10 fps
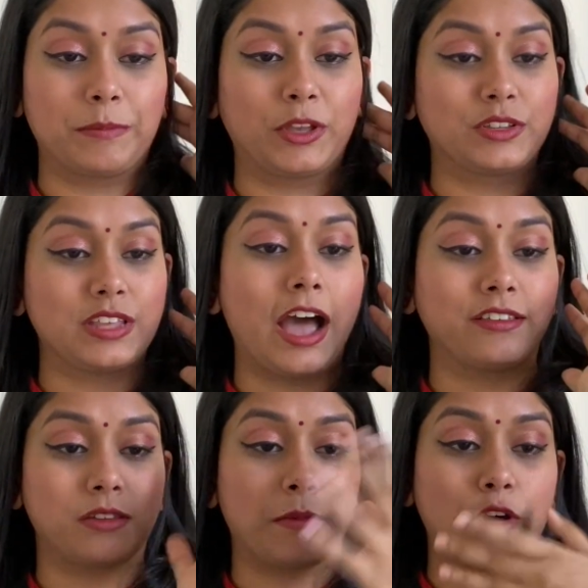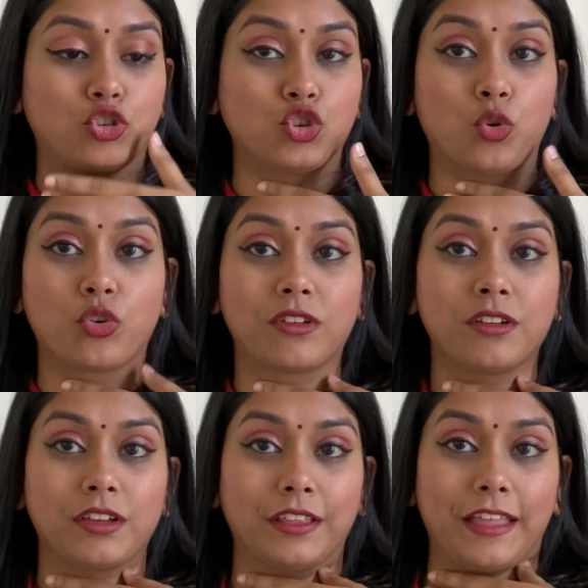because I somehow choked
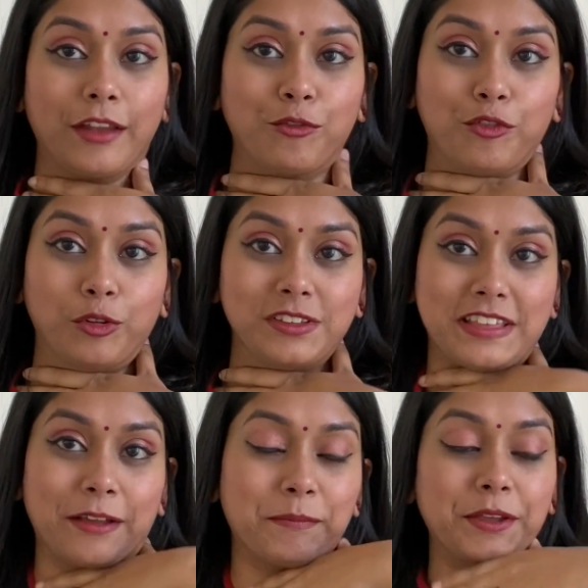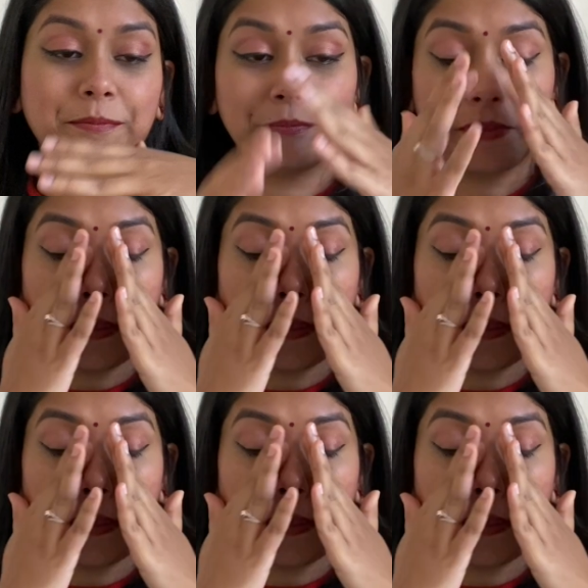in that full segment.